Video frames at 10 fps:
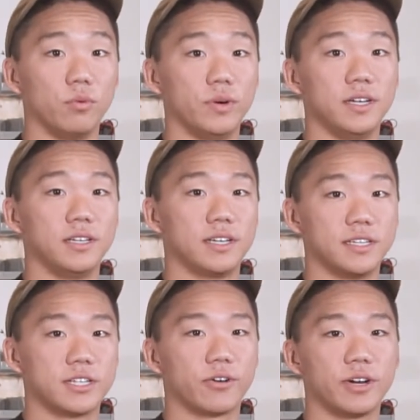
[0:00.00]
when
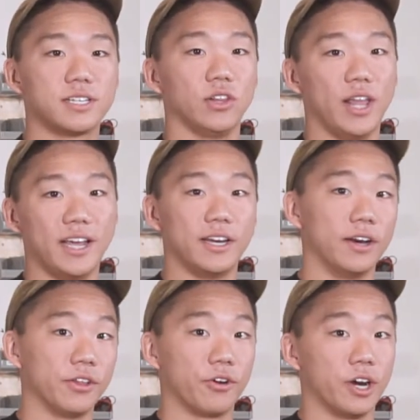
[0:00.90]
considering to land in
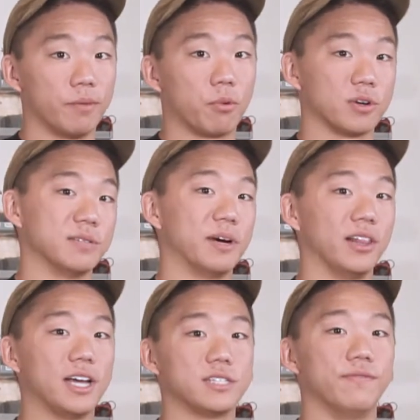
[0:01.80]
other airports in my
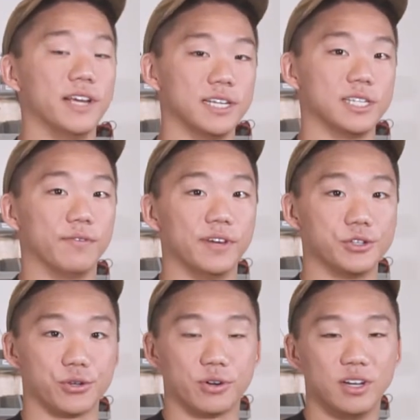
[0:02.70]
last Vegas
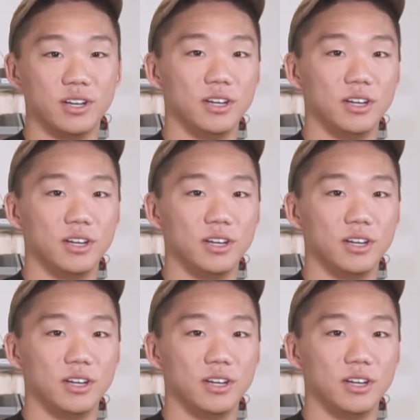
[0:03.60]
adventure,